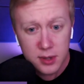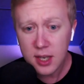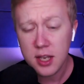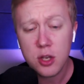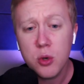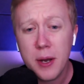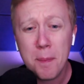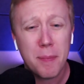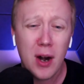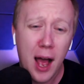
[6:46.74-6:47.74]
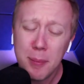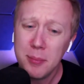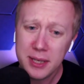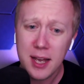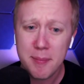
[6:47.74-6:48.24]
You can
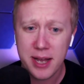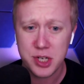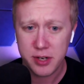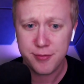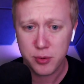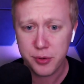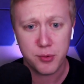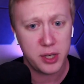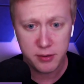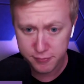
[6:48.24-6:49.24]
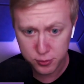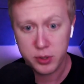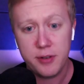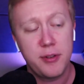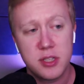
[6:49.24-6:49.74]
probably imagine a 4 3, four
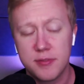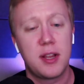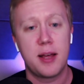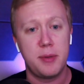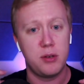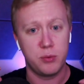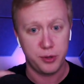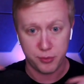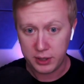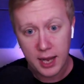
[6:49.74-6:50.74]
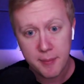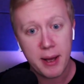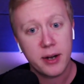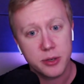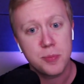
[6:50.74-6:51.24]
defensive linemen with three
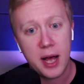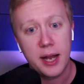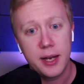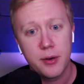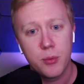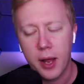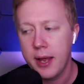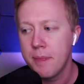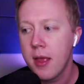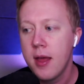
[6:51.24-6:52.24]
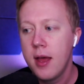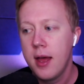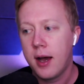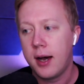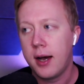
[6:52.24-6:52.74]
linebackers behind it, right?
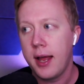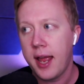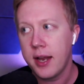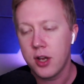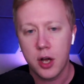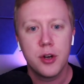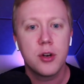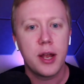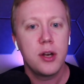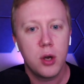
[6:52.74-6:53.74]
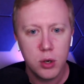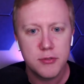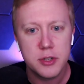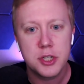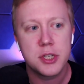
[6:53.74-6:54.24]
Uh, and under and
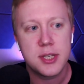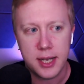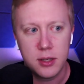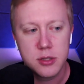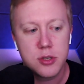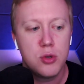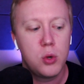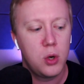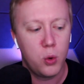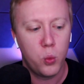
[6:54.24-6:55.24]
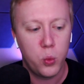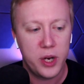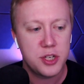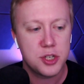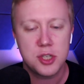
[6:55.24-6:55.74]
over just tells you
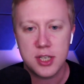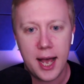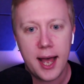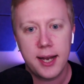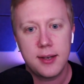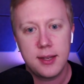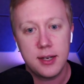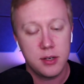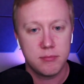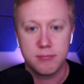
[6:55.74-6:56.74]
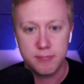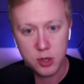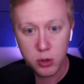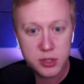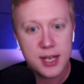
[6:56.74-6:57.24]
which side the
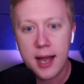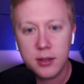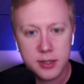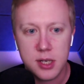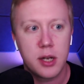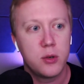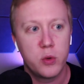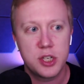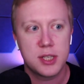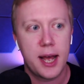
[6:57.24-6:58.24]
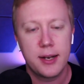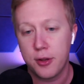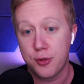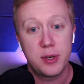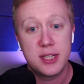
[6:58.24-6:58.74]
nose tackle is on and which side the
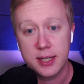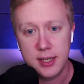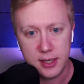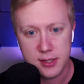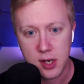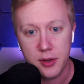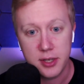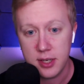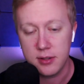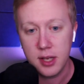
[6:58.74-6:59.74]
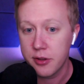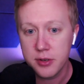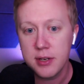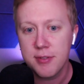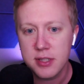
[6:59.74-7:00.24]
three technique is on, the, the other
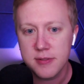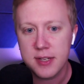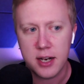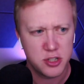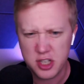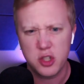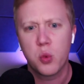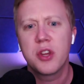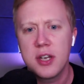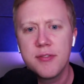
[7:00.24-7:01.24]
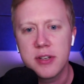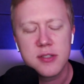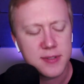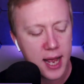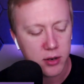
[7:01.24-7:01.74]
defensive tackle. Just tells you where the
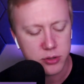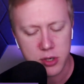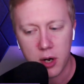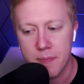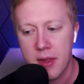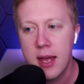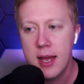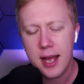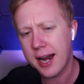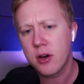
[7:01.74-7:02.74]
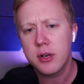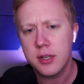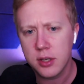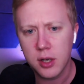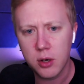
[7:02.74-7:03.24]
defensive tackles are. And I don't need
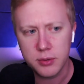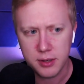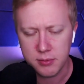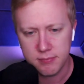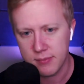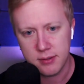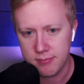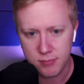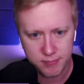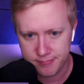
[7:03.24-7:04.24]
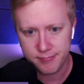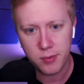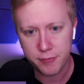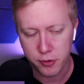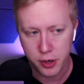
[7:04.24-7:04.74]
to go for